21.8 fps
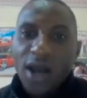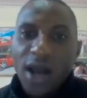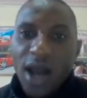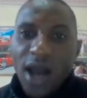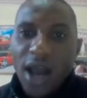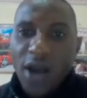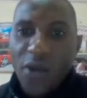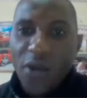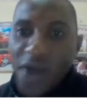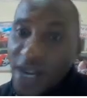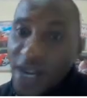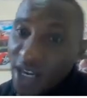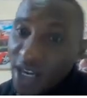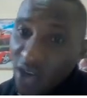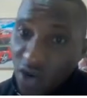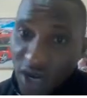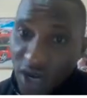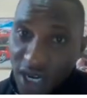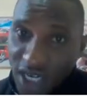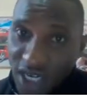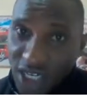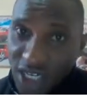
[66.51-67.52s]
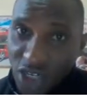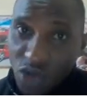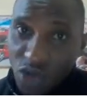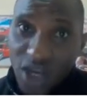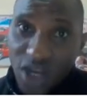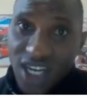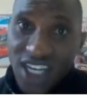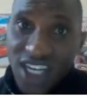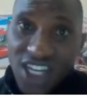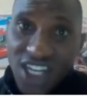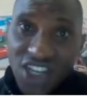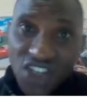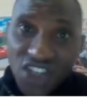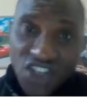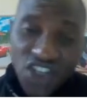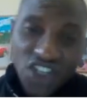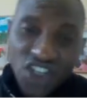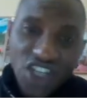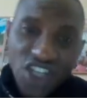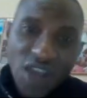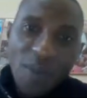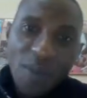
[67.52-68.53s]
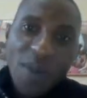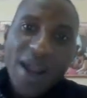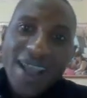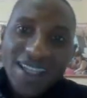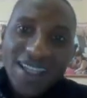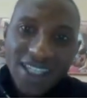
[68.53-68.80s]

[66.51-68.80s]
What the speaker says: when connected to a DC supply.